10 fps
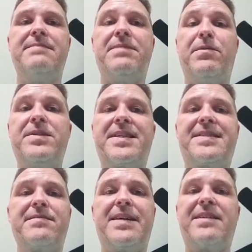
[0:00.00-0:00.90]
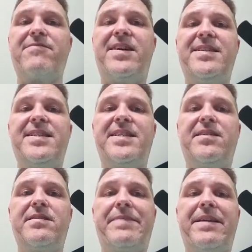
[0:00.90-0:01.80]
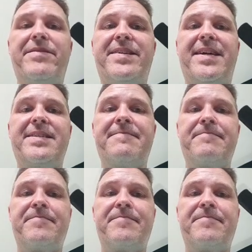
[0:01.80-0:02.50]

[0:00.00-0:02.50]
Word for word: but we'll just let it run until the battery dies.